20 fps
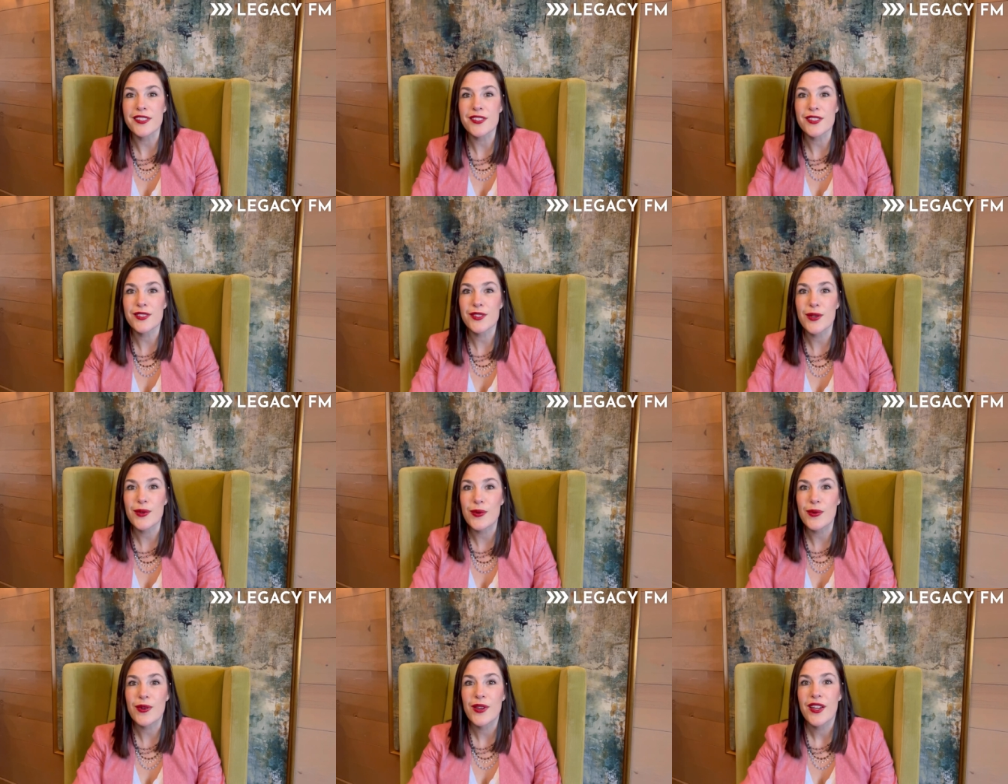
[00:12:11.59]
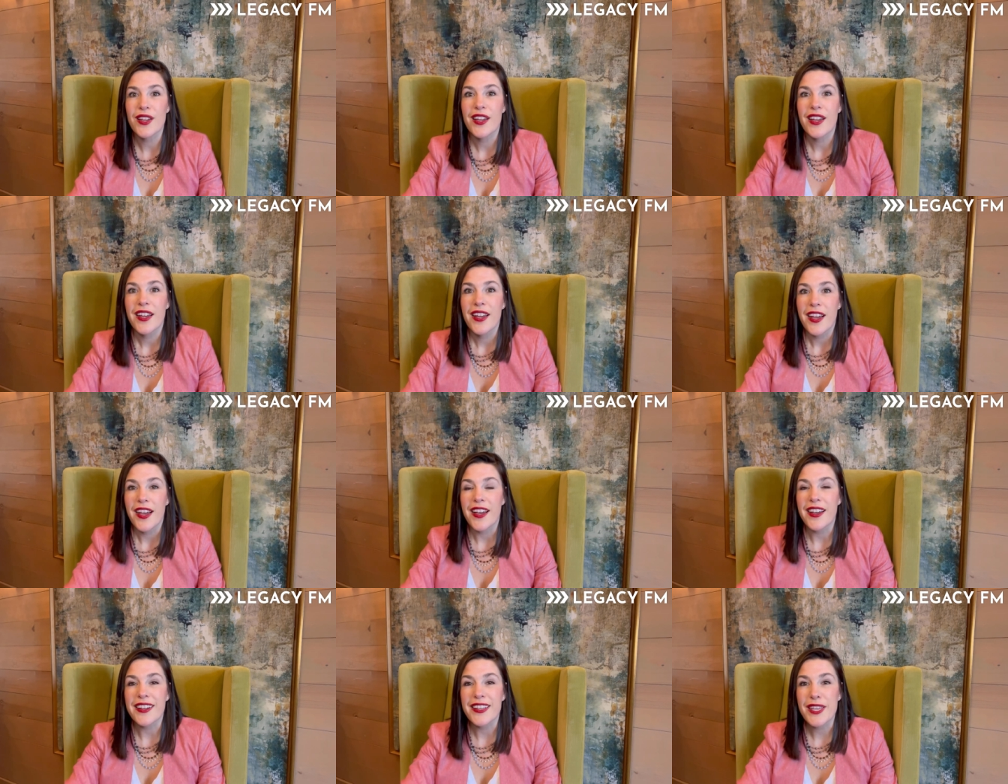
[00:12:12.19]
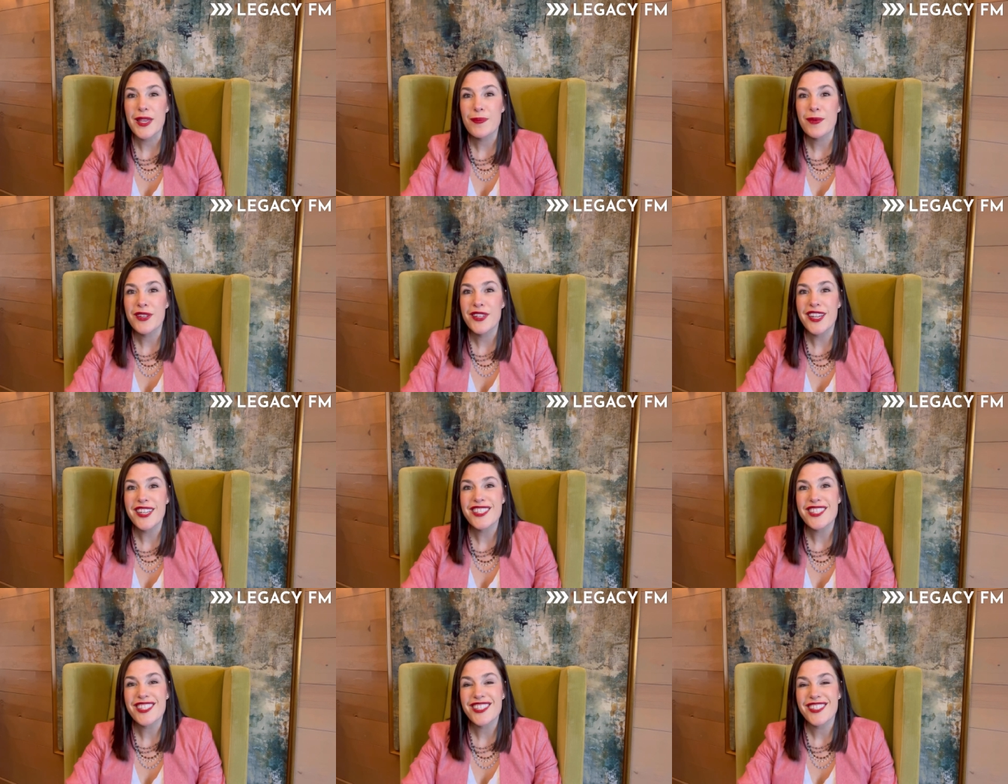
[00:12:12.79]
So uh, keep in
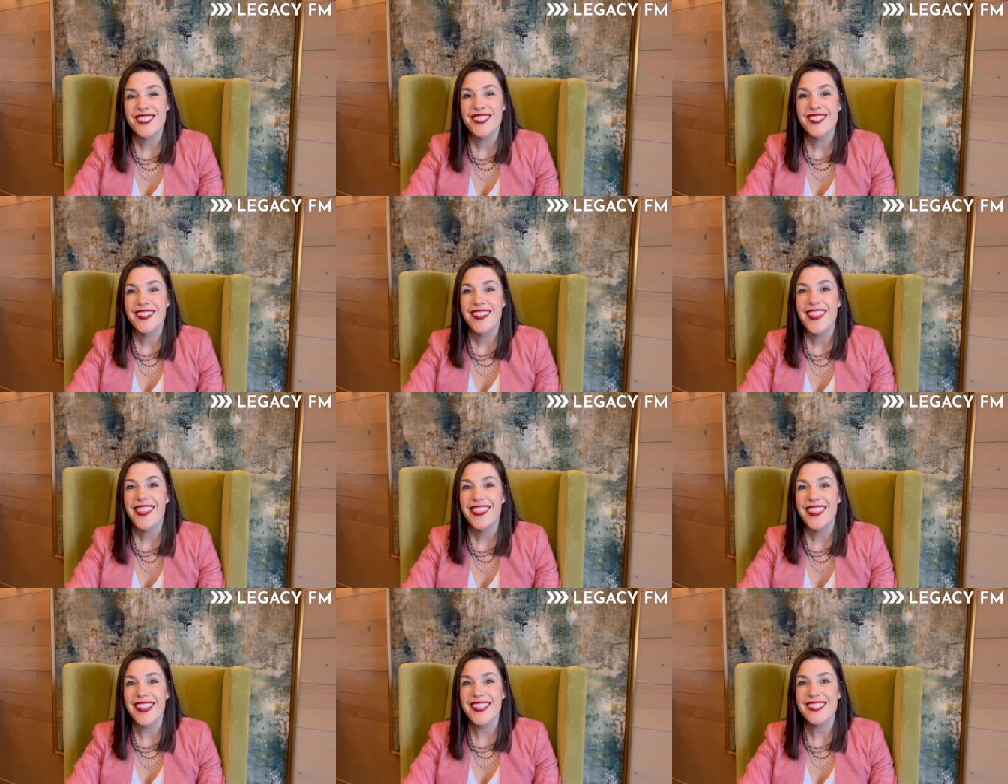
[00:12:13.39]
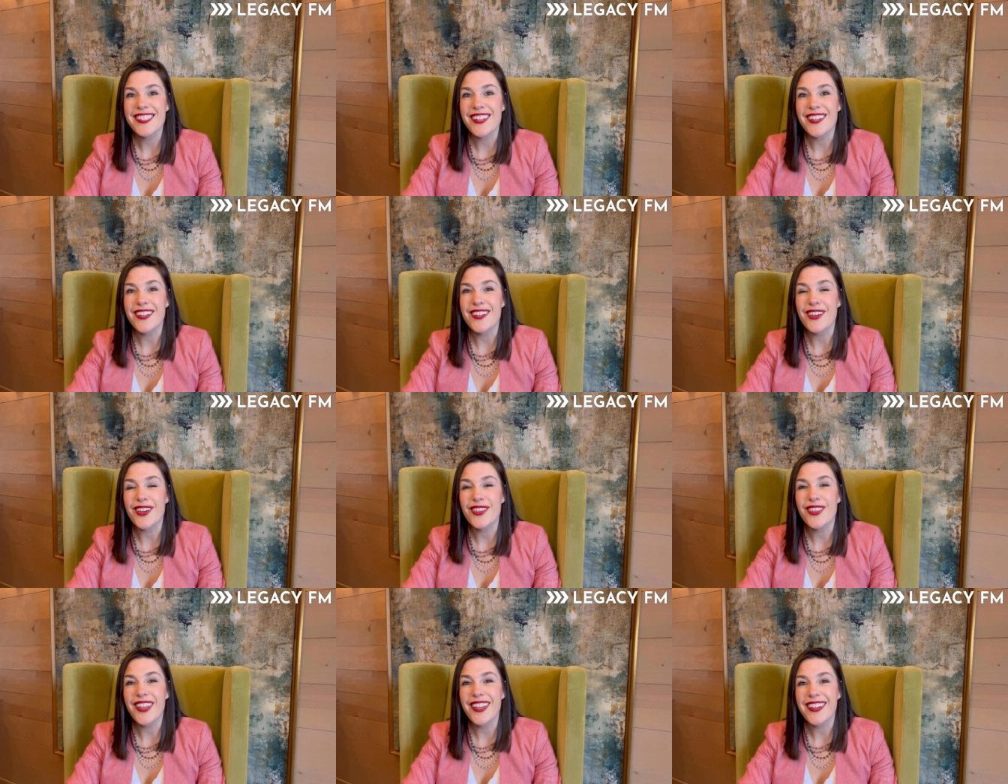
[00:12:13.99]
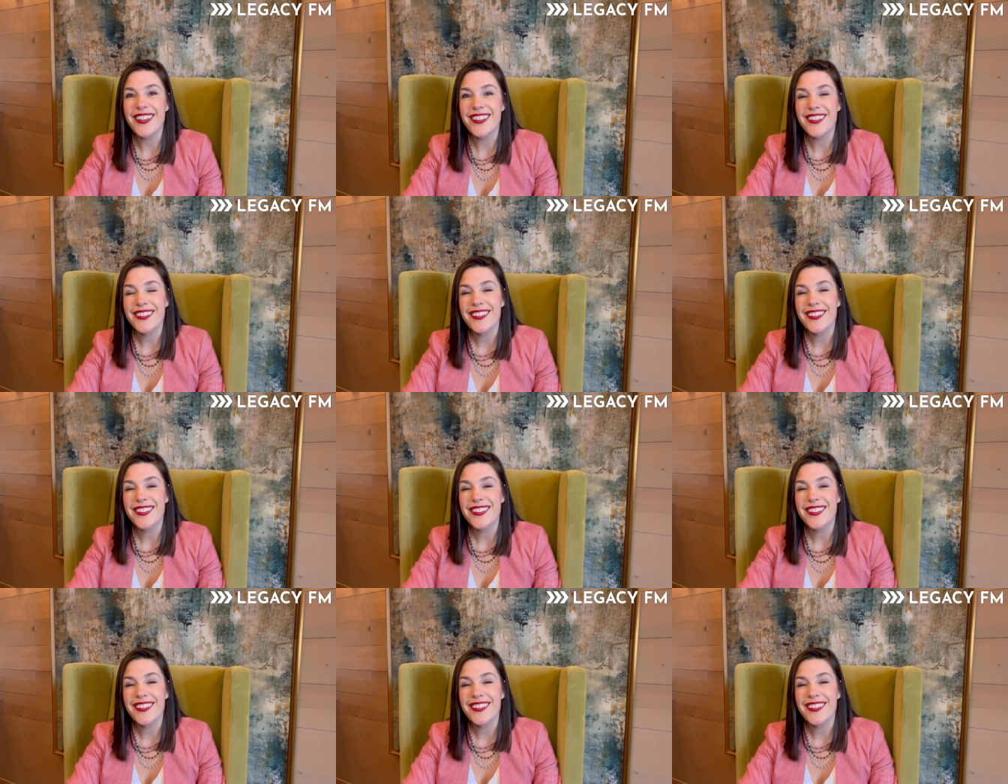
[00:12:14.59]
touch. Thanks, y'all, and good luck.